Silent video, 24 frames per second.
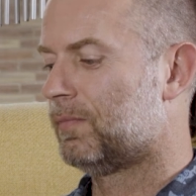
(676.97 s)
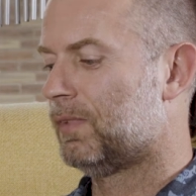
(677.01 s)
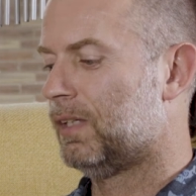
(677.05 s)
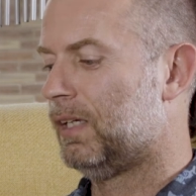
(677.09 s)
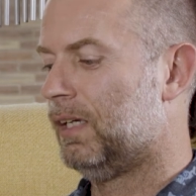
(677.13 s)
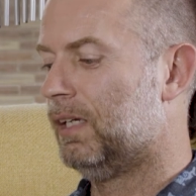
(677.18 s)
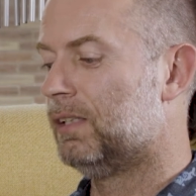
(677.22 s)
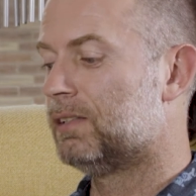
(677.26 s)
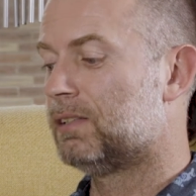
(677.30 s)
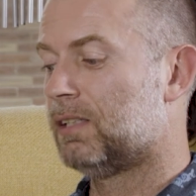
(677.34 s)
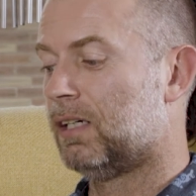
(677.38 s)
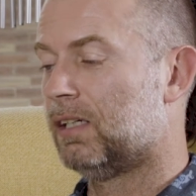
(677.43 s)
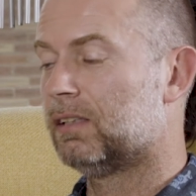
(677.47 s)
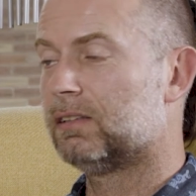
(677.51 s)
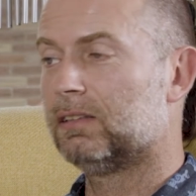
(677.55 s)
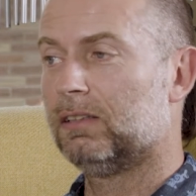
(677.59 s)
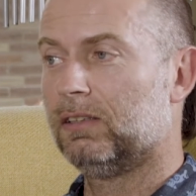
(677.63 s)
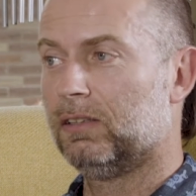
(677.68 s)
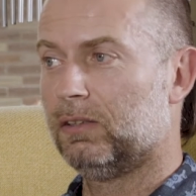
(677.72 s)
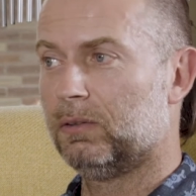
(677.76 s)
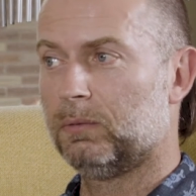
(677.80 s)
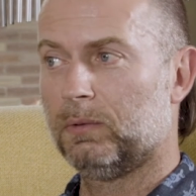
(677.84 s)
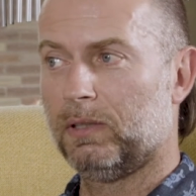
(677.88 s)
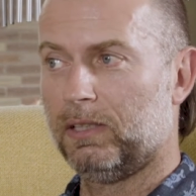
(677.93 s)
It's hard to
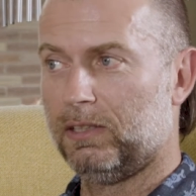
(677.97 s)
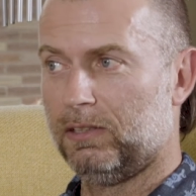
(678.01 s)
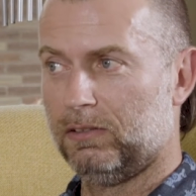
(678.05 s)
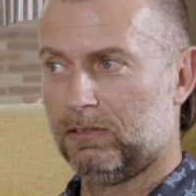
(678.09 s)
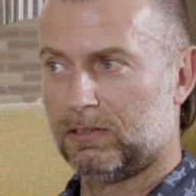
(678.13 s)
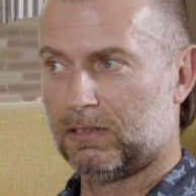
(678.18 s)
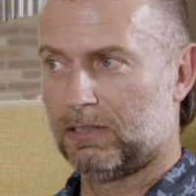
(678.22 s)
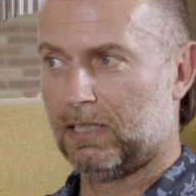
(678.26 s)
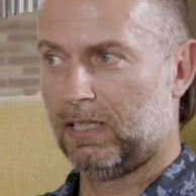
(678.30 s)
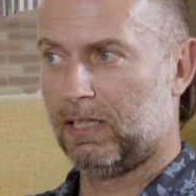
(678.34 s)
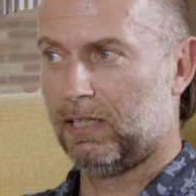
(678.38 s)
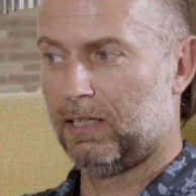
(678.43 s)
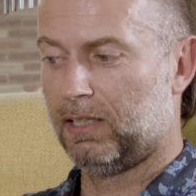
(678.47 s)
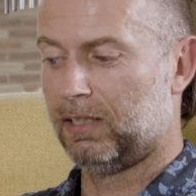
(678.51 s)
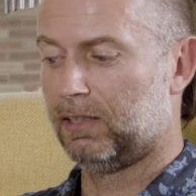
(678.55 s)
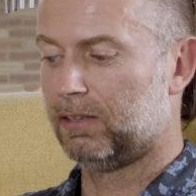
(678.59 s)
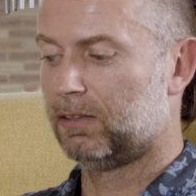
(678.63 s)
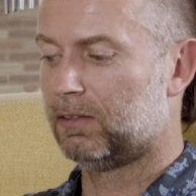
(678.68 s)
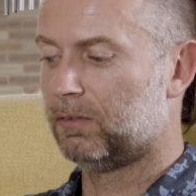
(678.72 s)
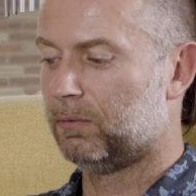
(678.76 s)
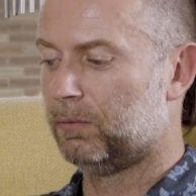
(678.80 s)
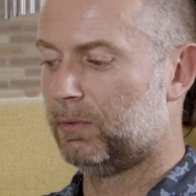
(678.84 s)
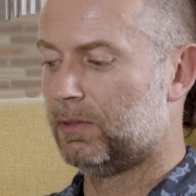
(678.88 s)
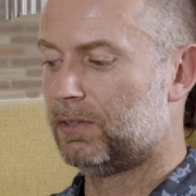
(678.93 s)
know where you stand
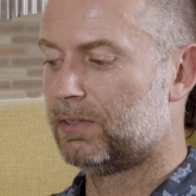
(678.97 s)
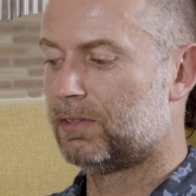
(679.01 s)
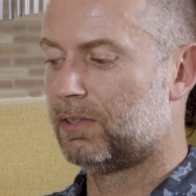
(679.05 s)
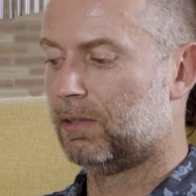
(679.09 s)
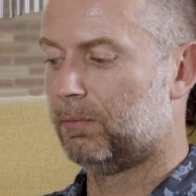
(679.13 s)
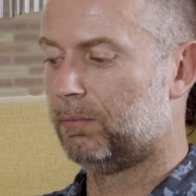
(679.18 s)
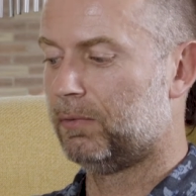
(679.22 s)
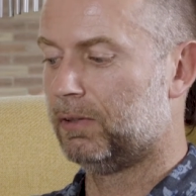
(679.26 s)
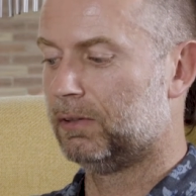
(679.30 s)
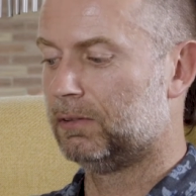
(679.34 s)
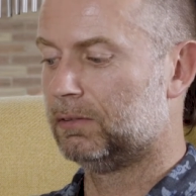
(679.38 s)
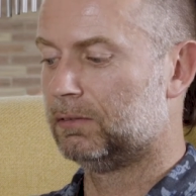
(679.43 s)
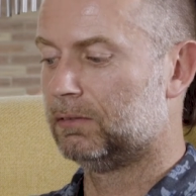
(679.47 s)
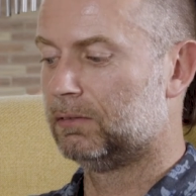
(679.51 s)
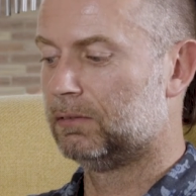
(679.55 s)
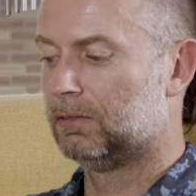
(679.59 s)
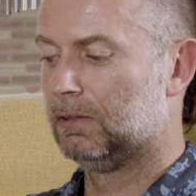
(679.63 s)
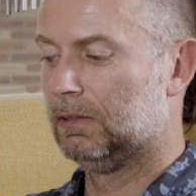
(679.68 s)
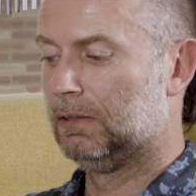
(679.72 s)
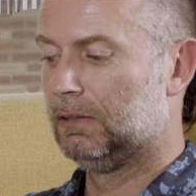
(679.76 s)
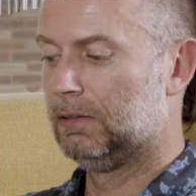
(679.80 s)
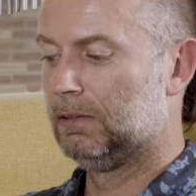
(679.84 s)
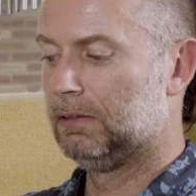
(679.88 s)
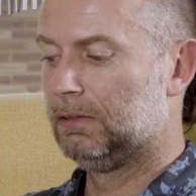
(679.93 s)
with someone
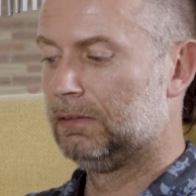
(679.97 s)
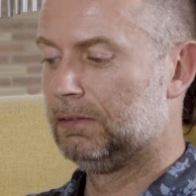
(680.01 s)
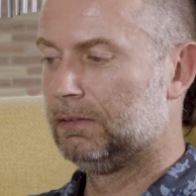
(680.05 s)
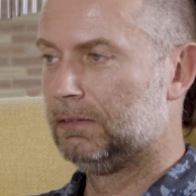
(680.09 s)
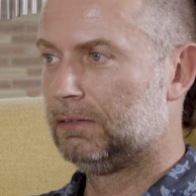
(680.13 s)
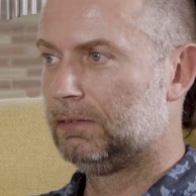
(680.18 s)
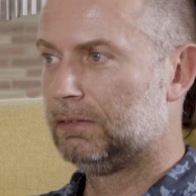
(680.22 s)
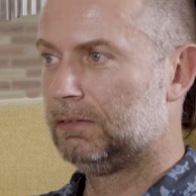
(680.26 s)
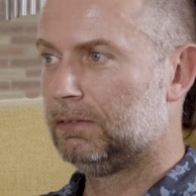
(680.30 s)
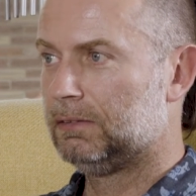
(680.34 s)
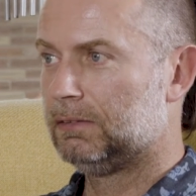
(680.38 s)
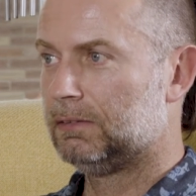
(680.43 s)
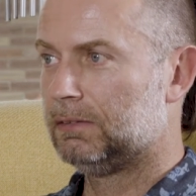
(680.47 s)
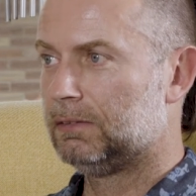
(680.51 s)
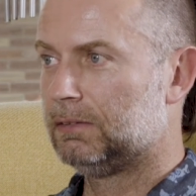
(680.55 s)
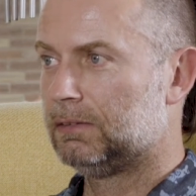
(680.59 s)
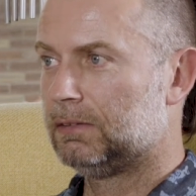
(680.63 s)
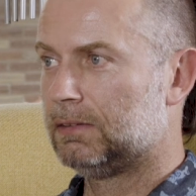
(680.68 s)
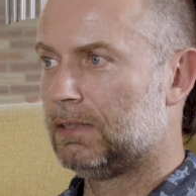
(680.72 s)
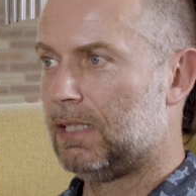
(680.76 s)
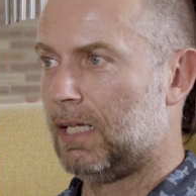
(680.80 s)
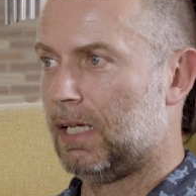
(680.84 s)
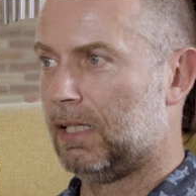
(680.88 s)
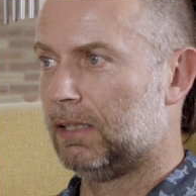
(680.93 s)

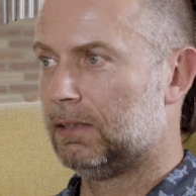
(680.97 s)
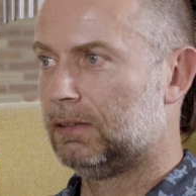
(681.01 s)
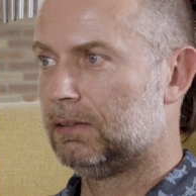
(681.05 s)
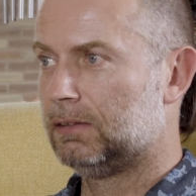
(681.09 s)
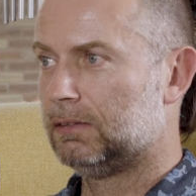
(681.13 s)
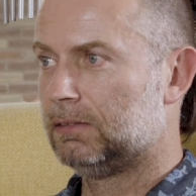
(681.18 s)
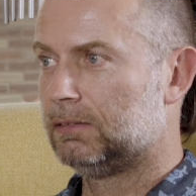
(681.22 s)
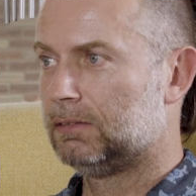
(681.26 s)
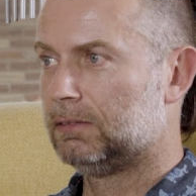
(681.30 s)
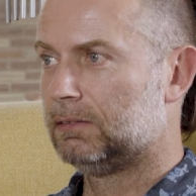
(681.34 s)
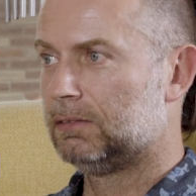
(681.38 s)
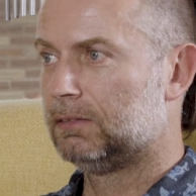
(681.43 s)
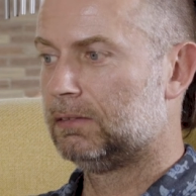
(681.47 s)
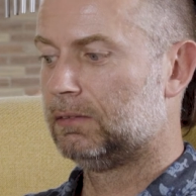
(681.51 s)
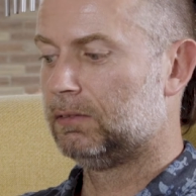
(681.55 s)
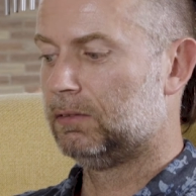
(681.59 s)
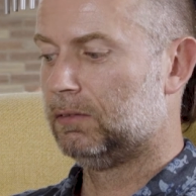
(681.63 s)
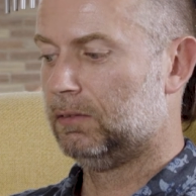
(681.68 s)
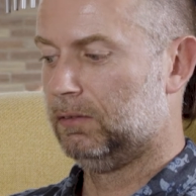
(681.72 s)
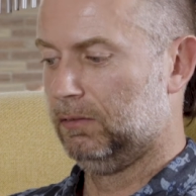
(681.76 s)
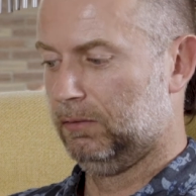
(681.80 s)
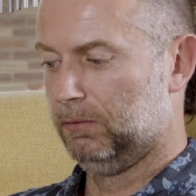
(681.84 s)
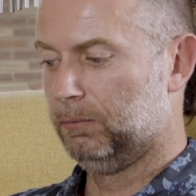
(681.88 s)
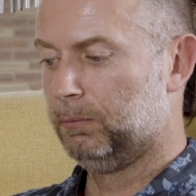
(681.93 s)
that
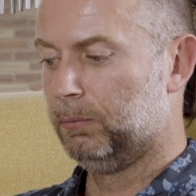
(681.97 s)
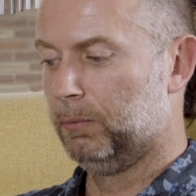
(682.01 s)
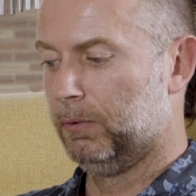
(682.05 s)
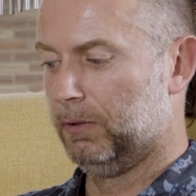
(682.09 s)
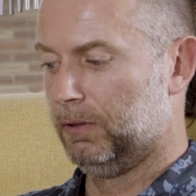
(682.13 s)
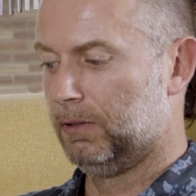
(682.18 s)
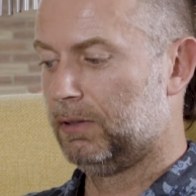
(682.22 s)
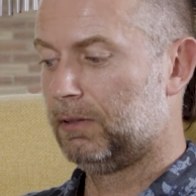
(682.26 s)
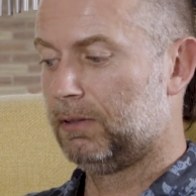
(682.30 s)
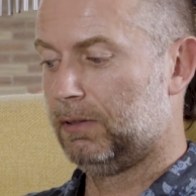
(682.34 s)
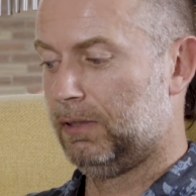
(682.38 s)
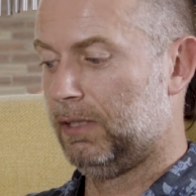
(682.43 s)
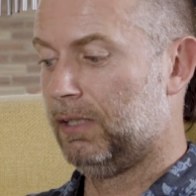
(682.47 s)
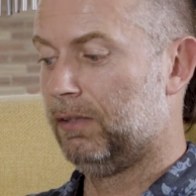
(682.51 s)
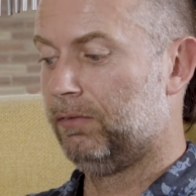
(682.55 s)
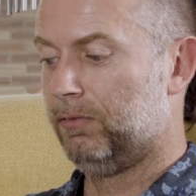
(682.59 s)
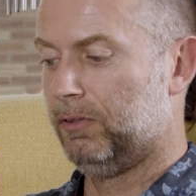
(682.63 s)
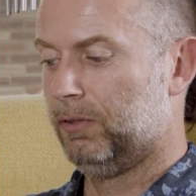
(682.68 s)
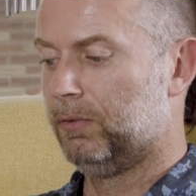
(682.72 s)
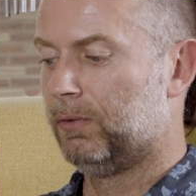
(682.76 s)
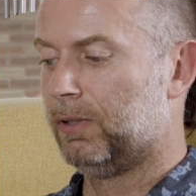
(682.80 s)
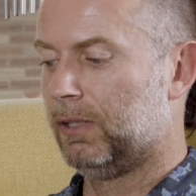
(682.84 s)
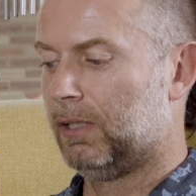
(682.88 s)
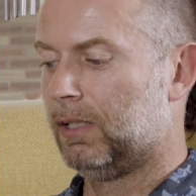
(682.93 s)
would give
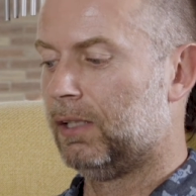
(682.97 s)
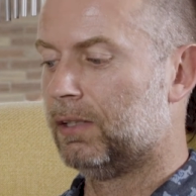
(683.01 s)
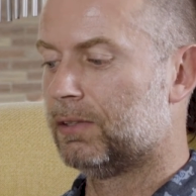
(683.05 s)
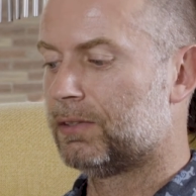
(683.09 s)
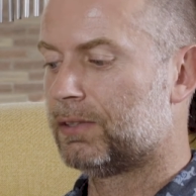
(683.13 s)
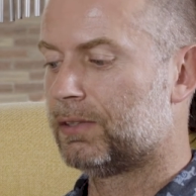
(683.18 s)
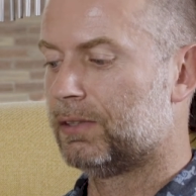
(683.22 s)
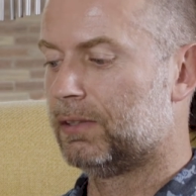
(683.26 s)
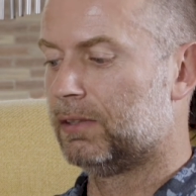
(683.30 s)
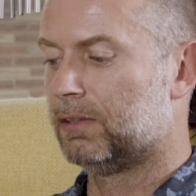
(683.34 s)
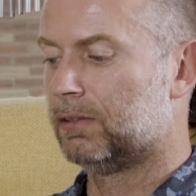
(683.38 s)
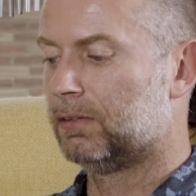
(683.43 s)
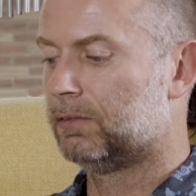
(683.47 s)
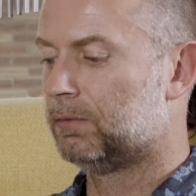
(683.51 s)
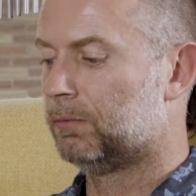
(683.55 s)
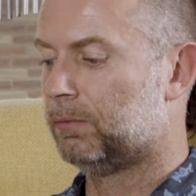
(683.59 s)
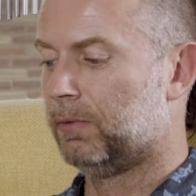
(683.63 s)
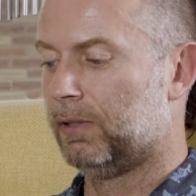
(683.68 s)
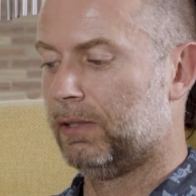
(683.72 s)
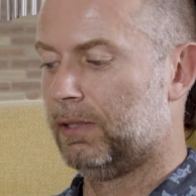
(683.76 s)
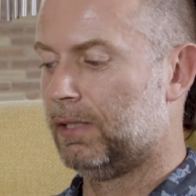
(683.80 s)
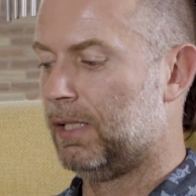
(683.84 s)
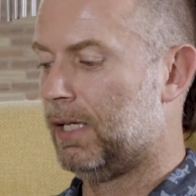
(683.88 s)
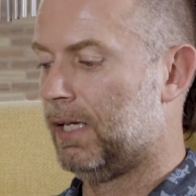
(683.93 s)
you an answer
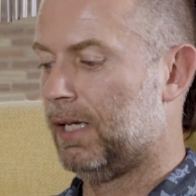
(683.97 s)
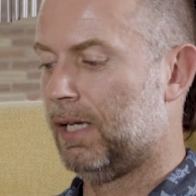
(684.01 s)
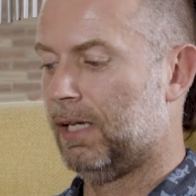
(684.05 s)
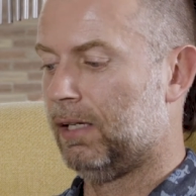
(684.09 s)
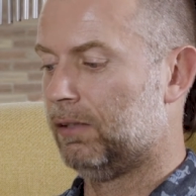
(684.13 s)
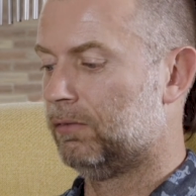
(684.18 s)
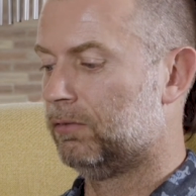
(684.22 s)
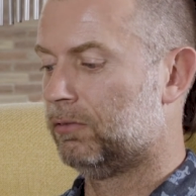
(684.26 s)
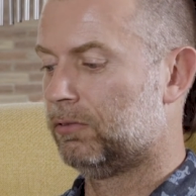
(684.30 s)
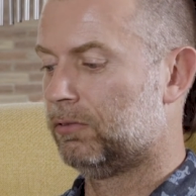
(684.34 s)
when they have